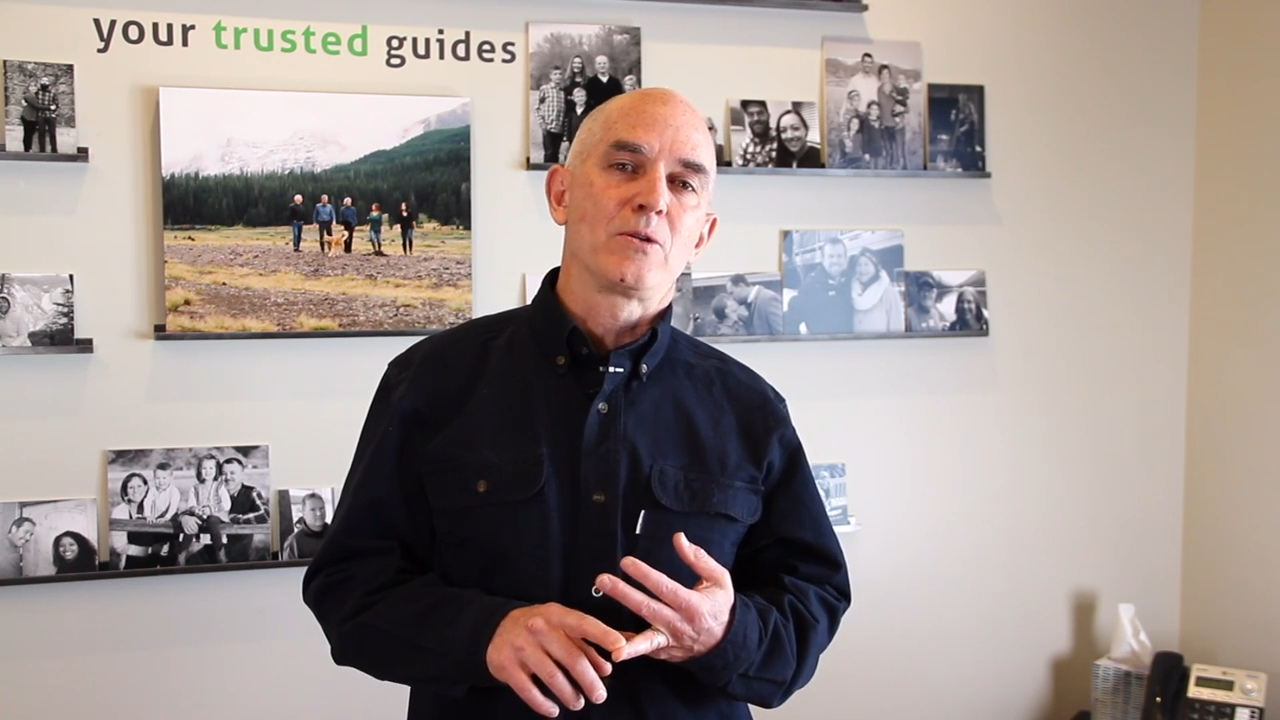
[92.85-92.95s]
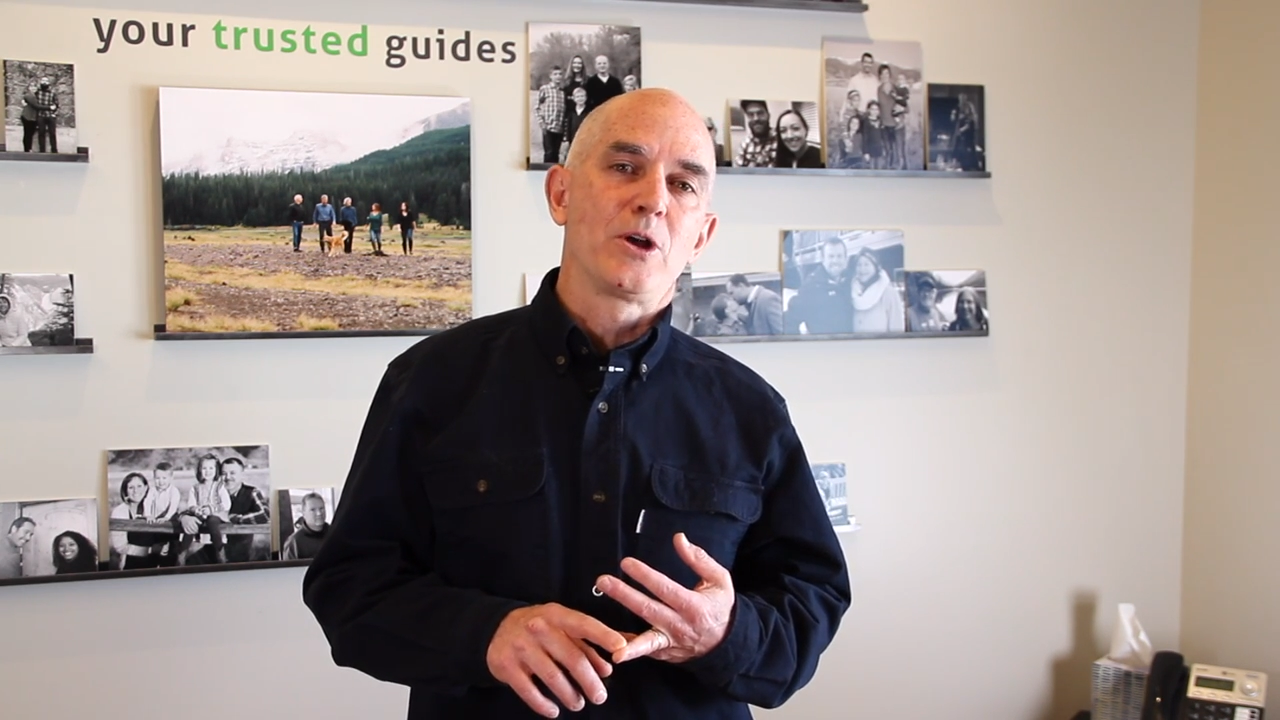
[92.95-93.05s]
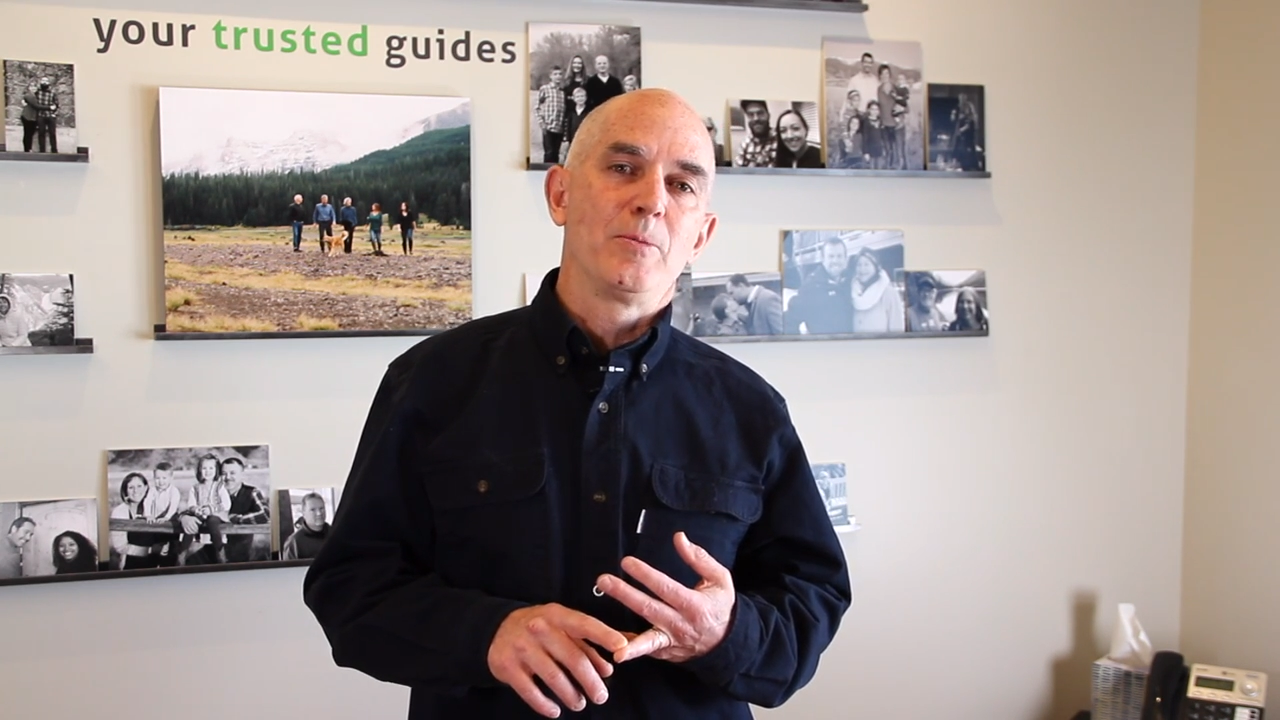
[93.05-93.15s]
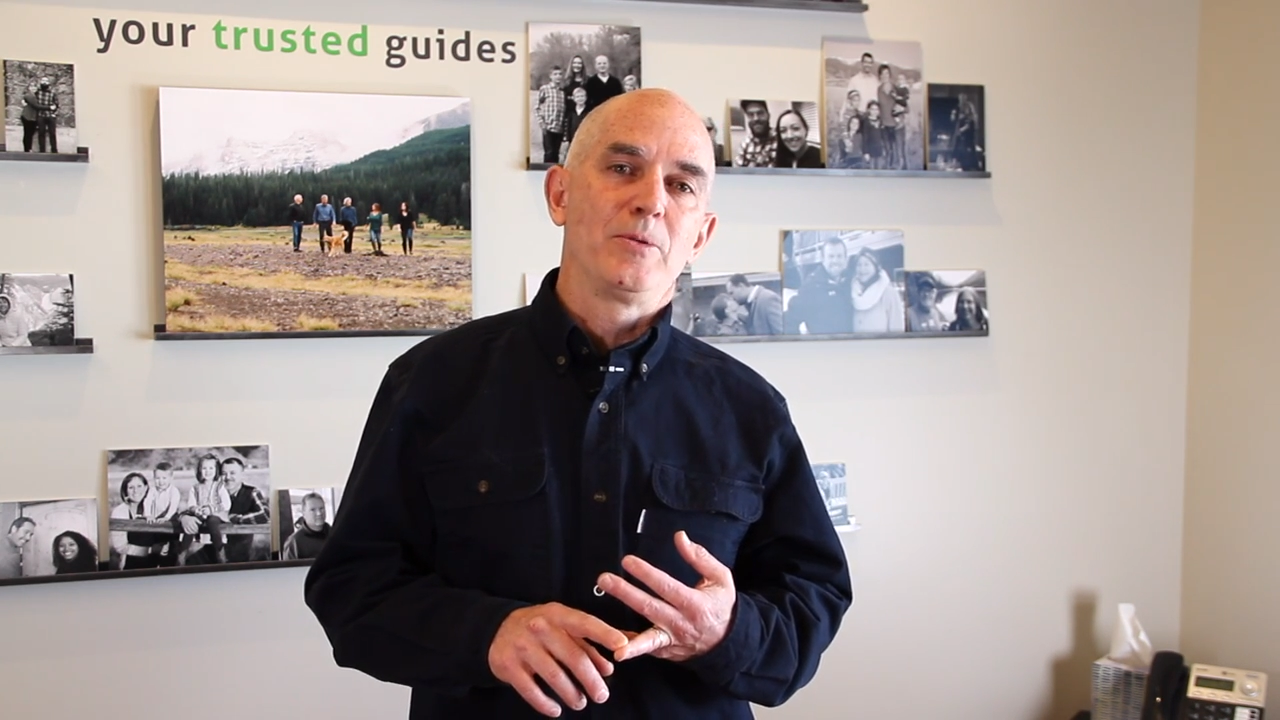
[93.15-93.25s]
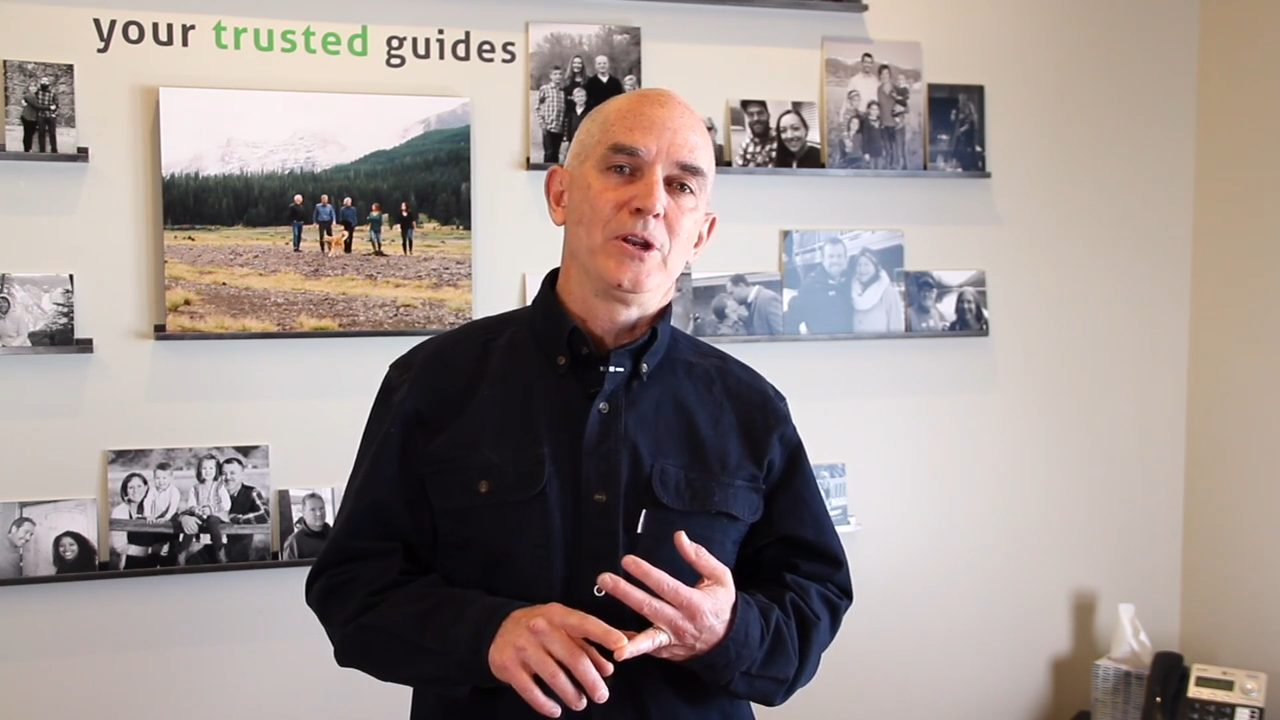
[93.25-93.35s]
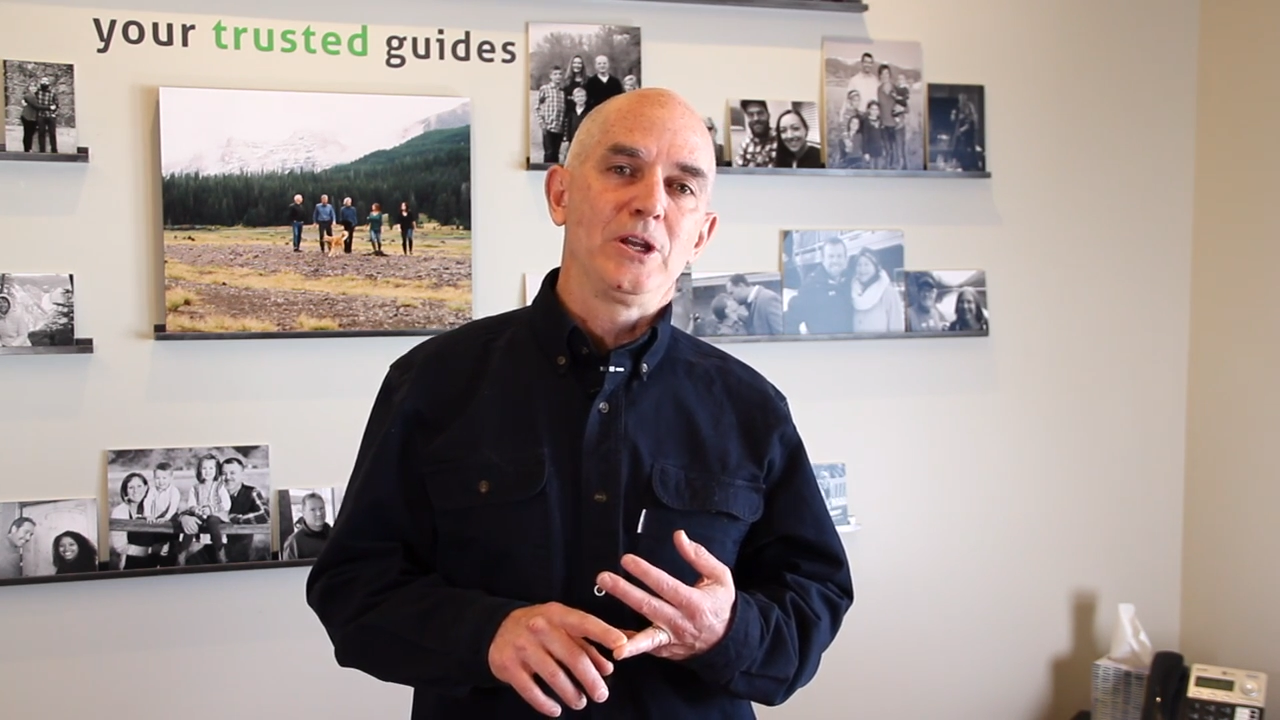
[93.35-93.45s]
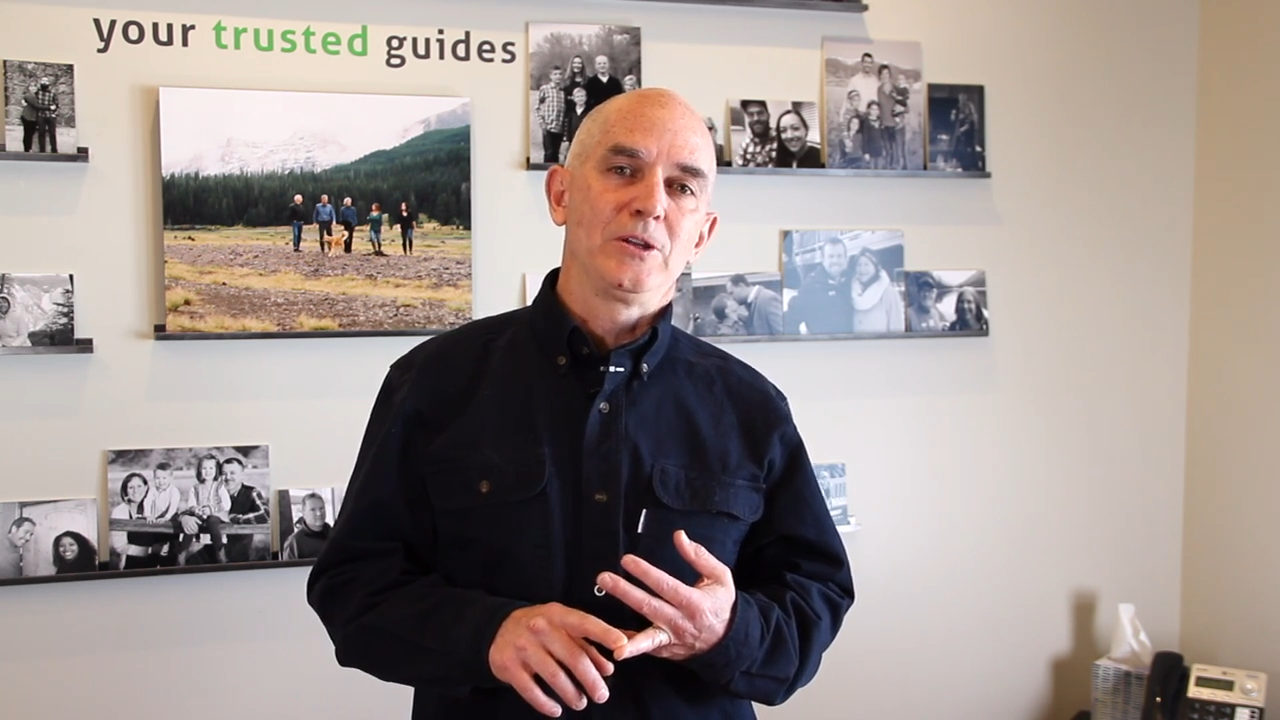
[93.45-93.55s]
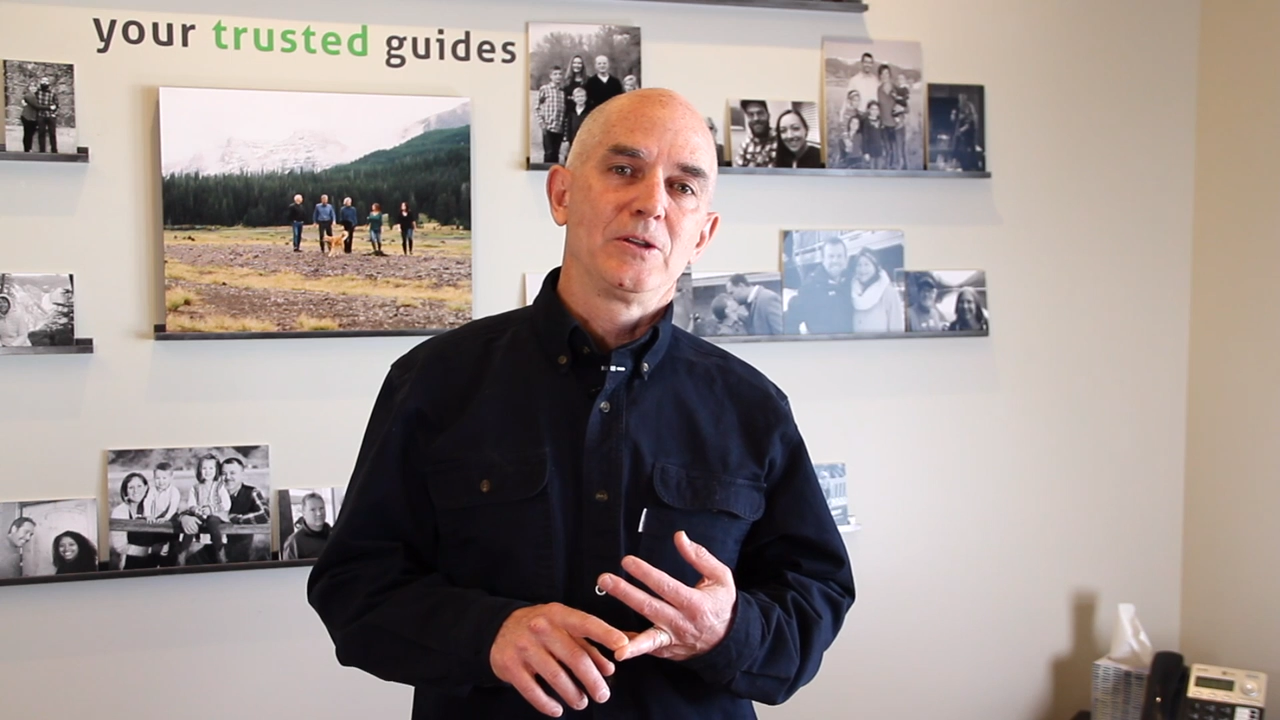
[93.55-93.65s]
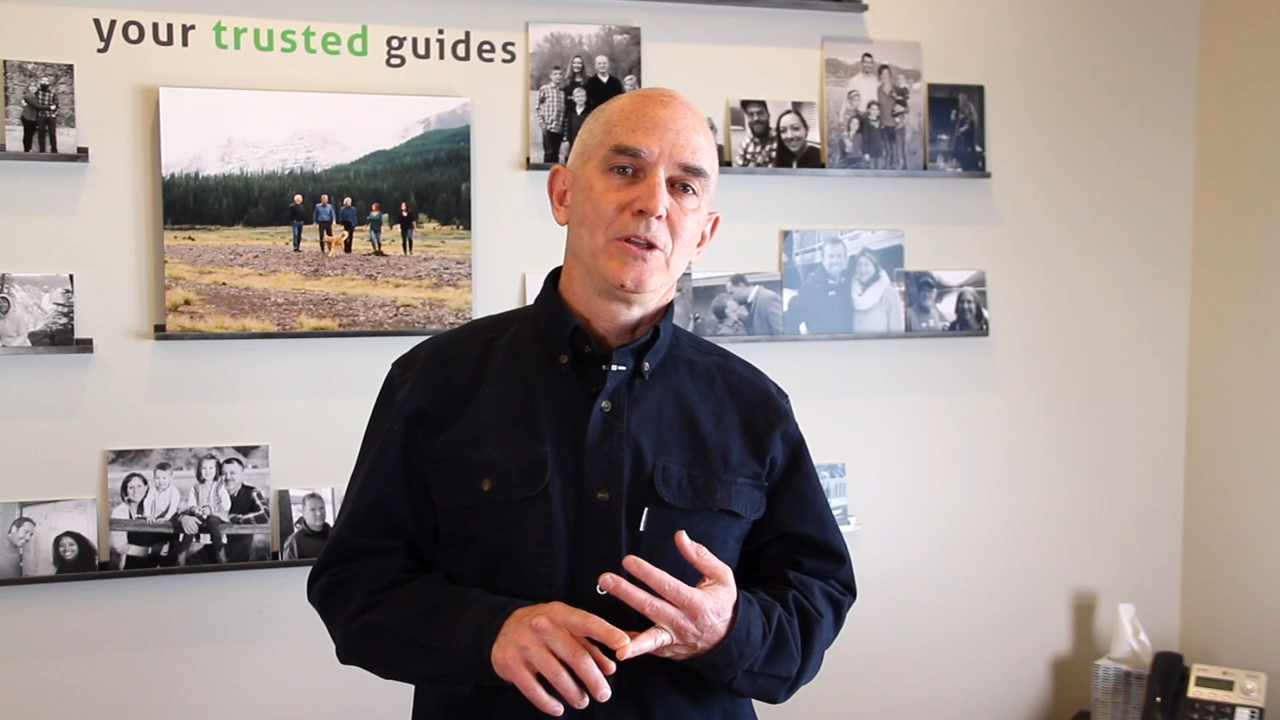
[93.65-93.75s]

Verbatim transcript: company.